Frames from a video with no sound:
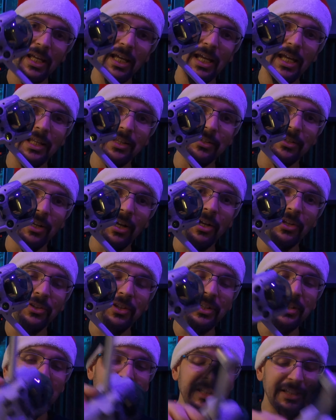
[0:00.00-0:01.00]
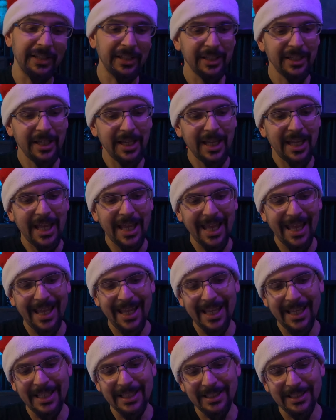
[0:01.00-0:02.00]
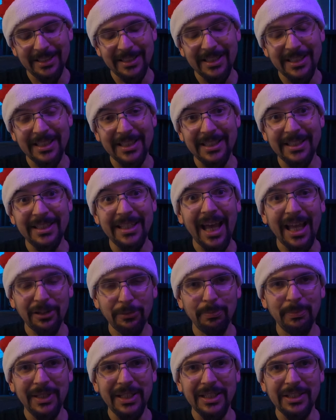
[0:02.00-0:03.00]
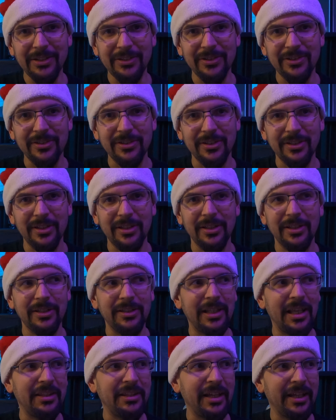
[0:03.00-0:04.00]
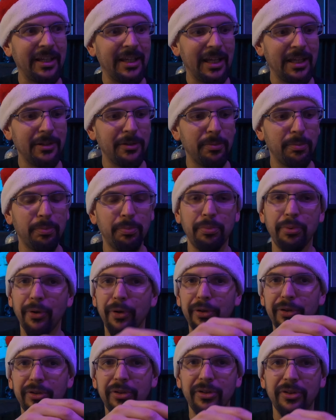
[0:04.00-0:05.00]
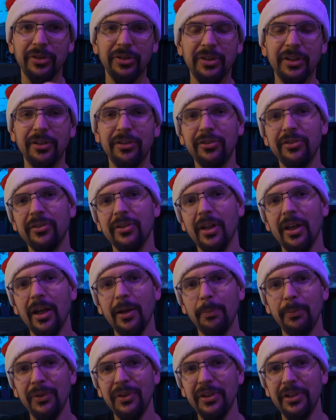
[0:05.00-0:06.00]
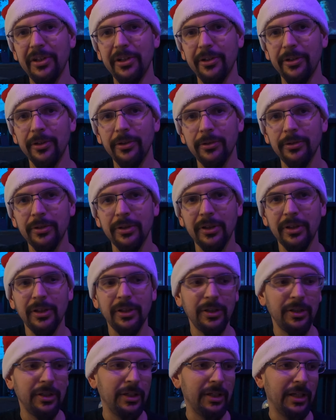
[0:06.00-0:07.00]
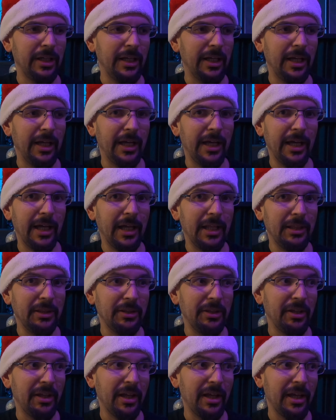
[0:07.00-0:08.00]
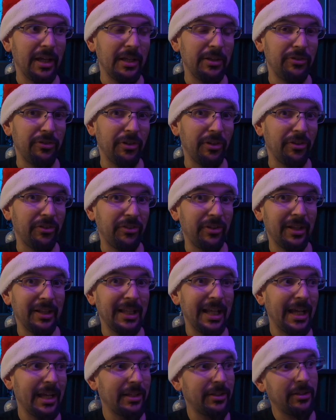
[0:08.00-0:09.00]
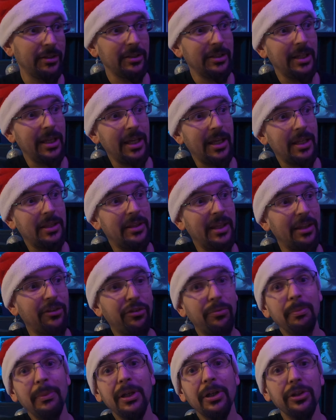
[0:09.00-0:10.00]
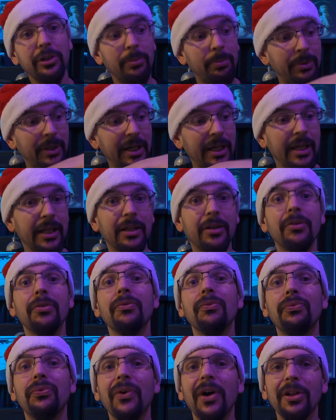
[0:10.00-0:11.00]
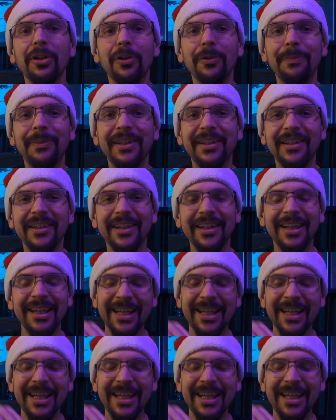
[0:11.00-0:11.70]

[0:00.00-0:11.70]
and underneath. And that means that I can put this up in the air and uh, just select, yeah, that's me on the bike, follow me.